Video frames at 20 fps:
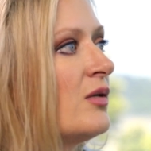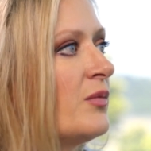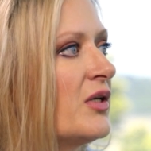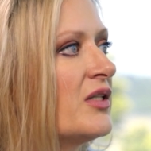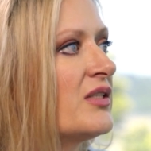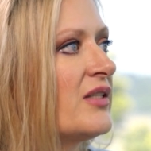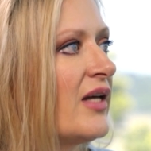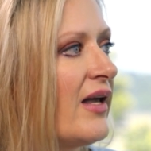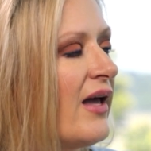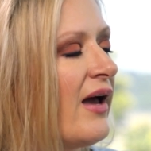
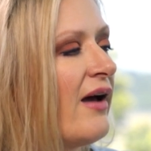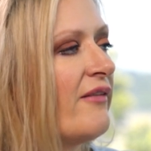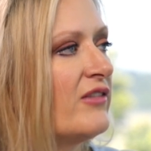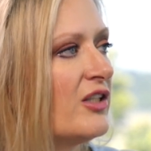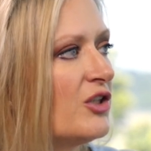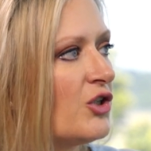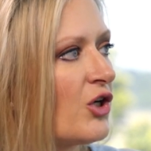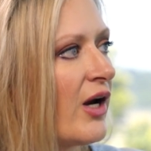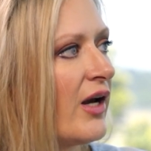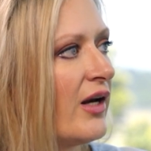because they have
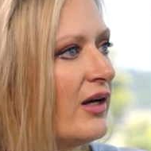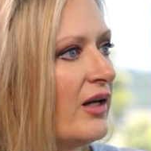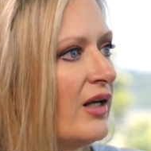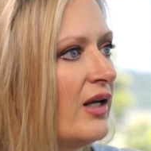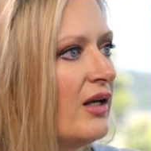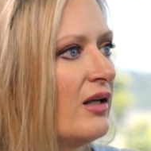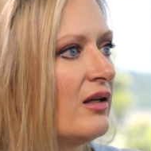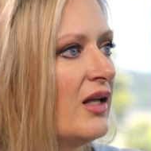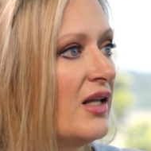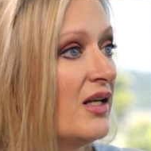the
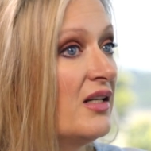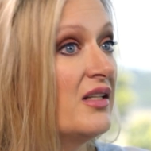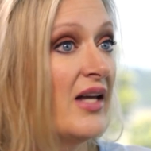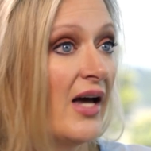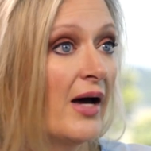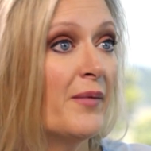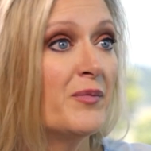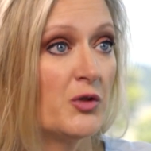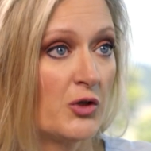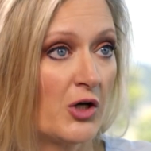training,
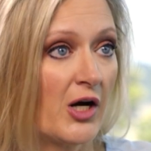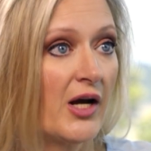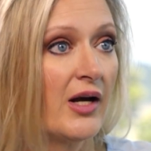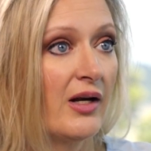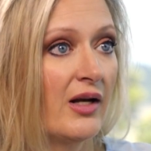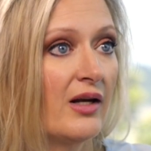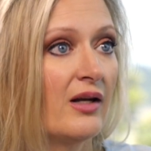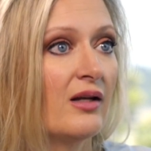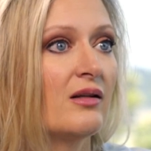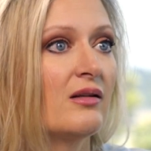in-depth
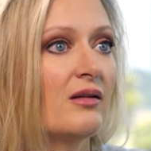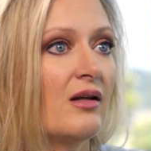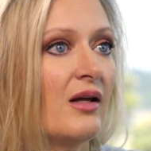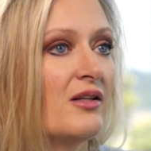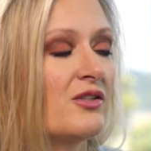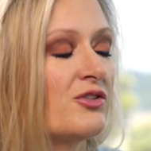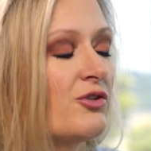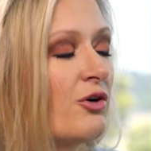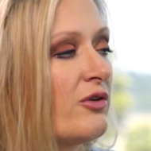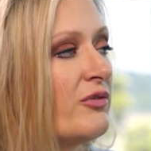training
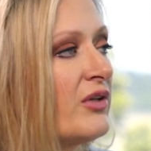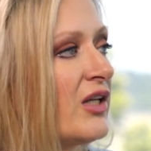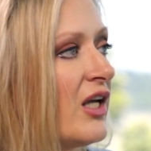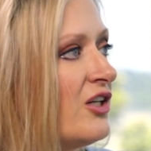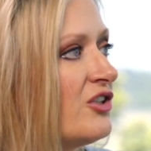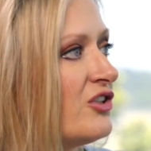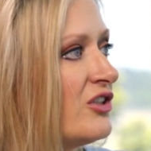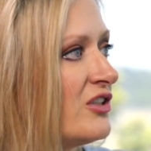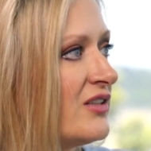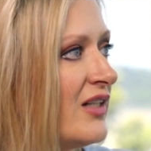and
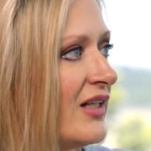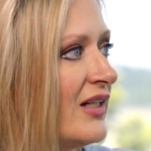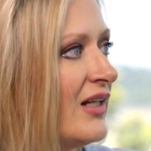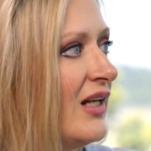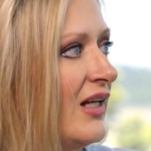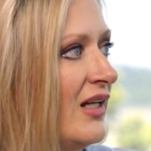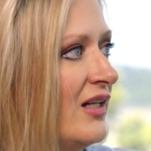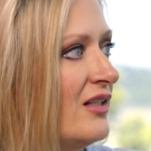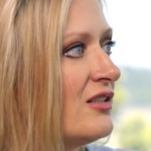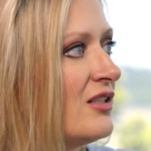certifications they
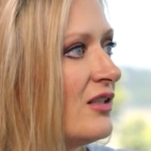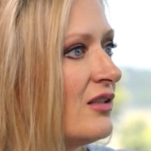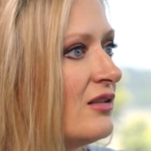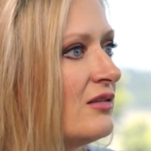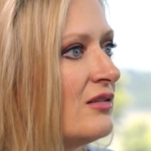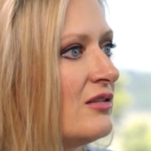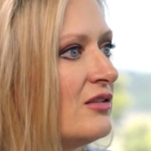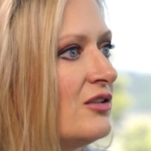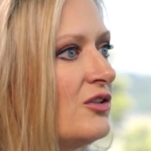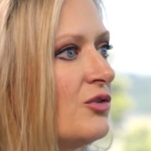need to
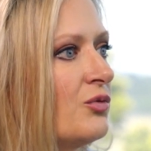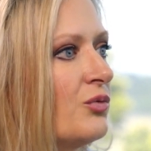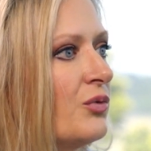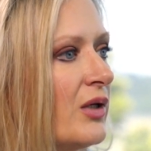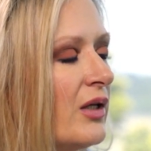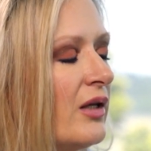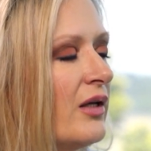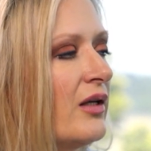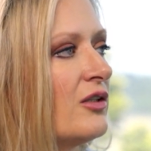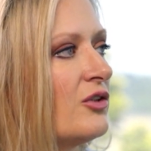
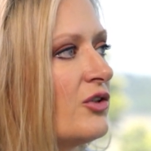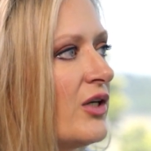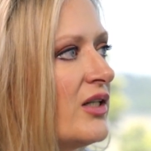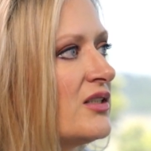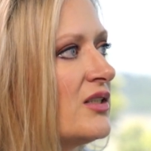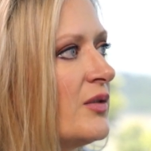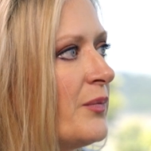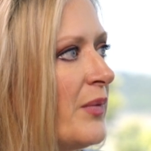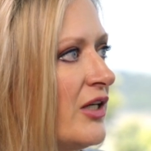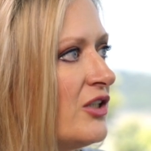really
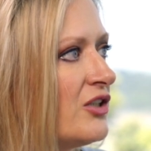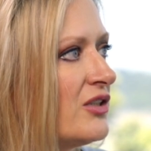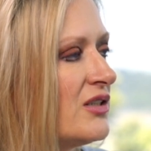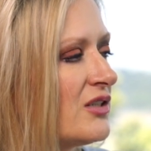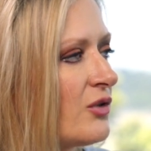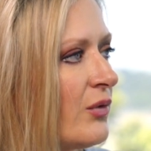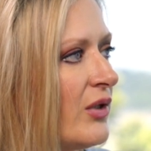address the patient's